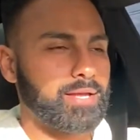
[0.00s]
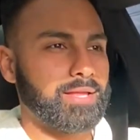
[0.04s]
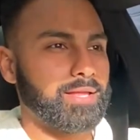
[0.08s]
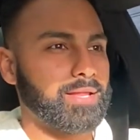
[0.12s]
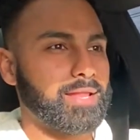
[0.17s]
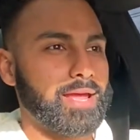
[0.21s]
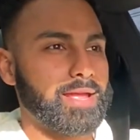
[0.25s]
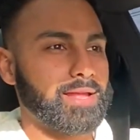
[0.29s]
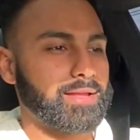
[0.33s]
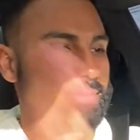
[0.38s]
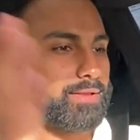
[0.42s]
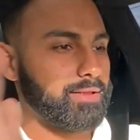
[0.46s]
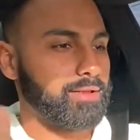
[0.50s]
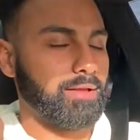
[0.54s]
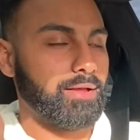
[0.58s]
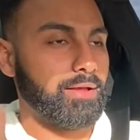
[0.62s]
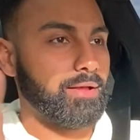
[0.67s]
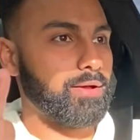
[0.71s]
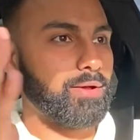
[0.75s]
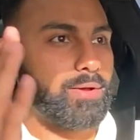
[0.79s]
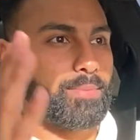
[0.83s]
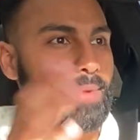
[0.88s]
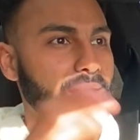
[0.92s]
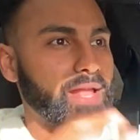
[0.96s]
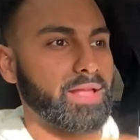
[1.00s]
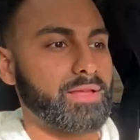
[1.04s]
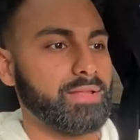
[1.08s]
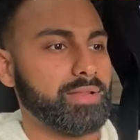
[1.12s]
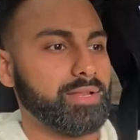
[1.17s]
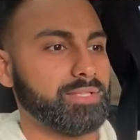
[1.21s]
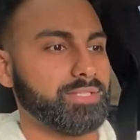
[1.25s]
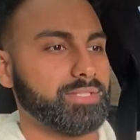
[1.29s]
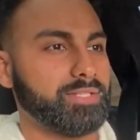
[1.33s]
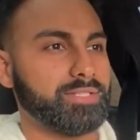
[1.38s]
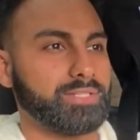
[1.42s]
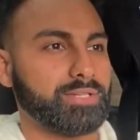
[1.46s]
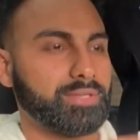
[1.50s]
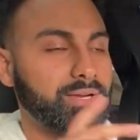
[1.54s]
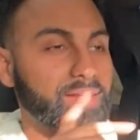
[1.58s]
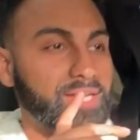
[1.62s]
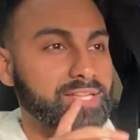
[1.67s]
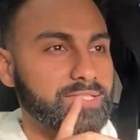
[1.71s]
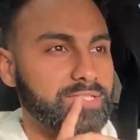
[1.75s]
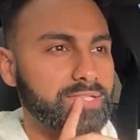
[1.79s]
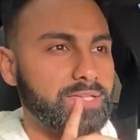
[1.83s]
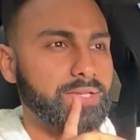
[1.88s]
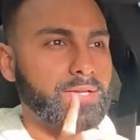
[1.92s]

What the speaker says: Like, oh my goodness, it's crazy.